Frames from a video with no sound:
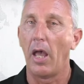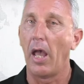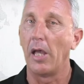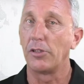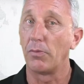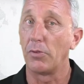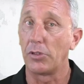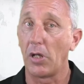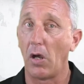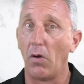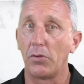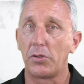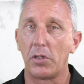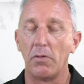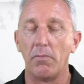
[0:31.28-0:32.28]
As a
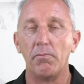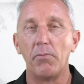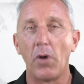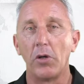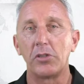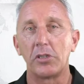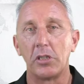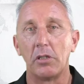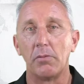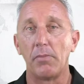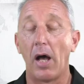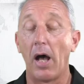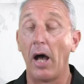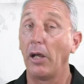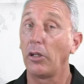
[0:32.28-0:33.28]
result, most of
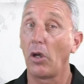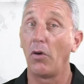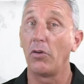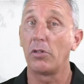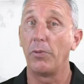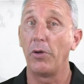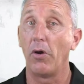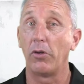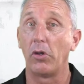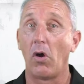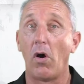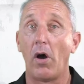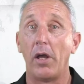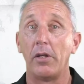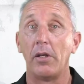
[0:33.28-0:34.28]
them are going to be
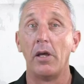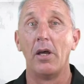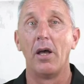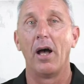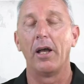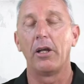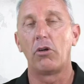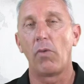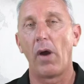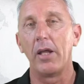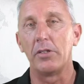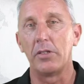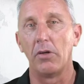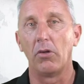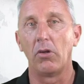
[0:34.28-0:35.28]
online a
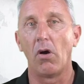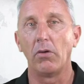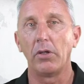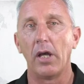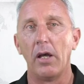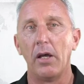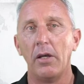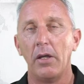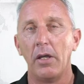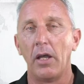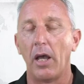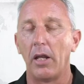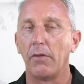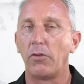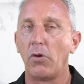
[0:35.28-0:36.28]
great deal longer,
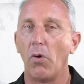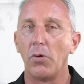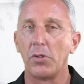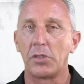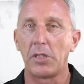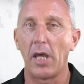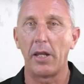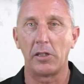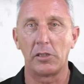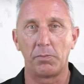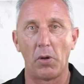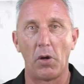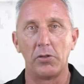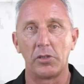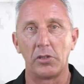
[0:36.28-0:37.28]
and of course that
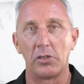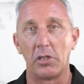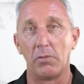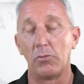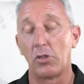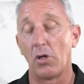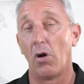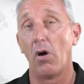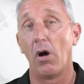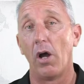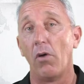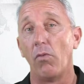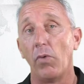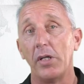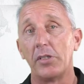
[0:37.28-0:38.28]
exposes them to
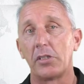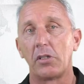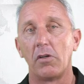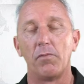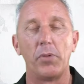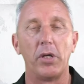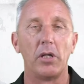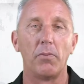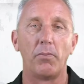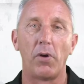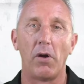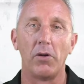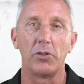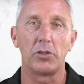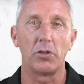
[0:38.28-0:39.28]
higher risk of being
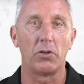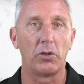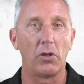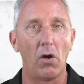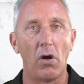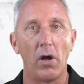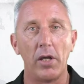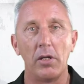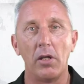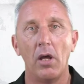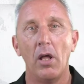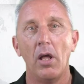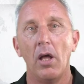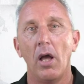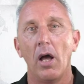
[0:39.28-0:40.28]
approached online
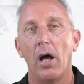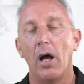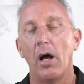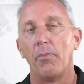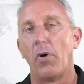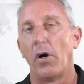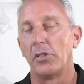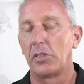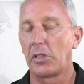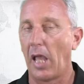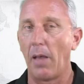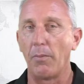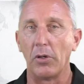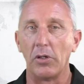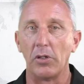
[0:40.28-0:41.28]
by
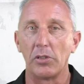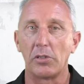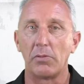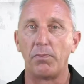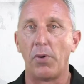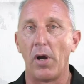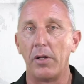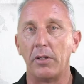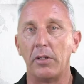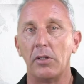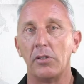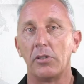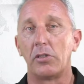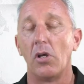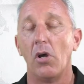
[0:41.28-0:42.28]
scammers,
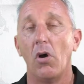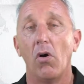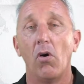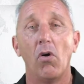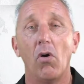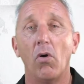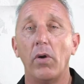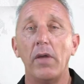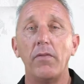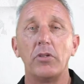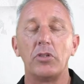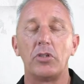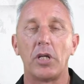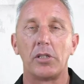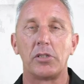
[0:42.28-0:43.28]
predators, or
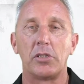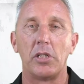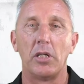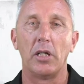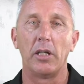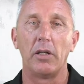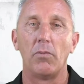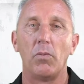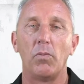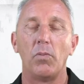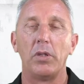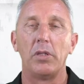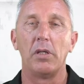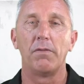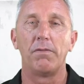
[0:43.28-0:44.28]
even just dealing
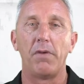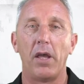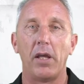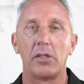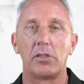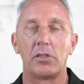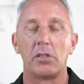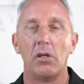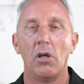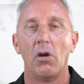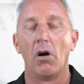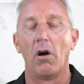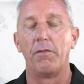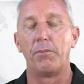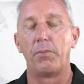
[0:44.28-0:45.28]
with the effects
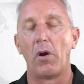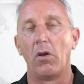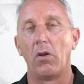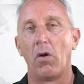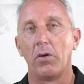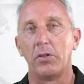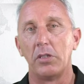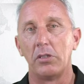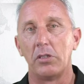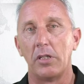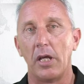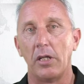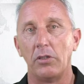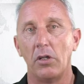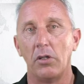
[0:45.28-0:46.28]
of prolonged
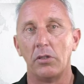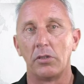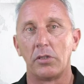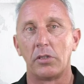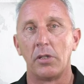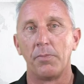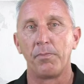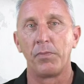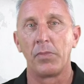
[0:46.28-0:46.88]
internet use.